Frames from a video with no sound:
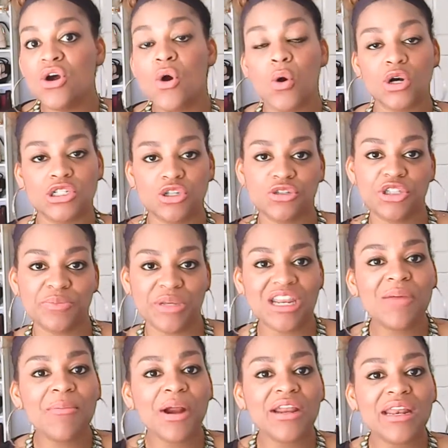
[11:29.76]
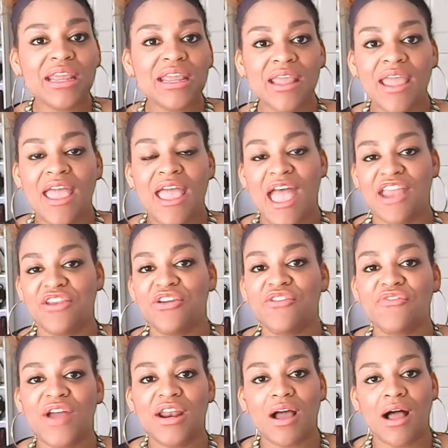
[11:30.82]
or social media marketing, and you can
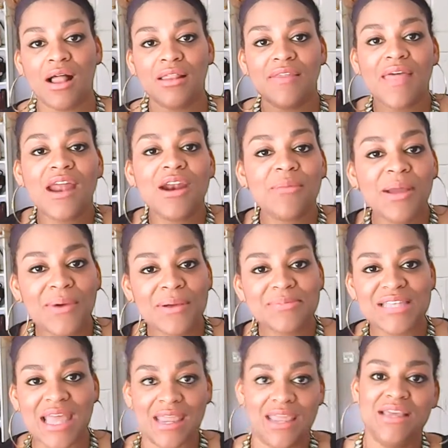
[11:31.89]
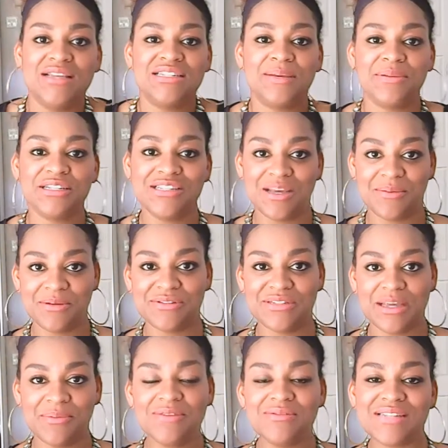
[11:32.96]
find all of that on my website,
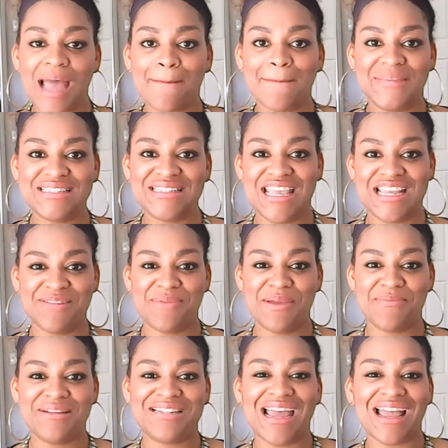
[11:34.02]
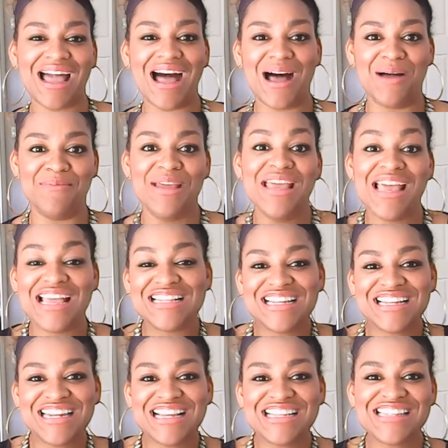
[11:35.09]
www.MsCandiBaby.com.
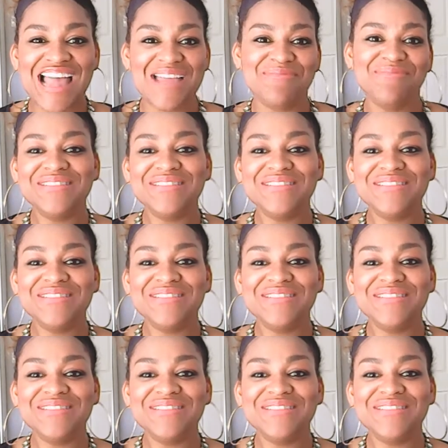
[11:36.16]
Until next time,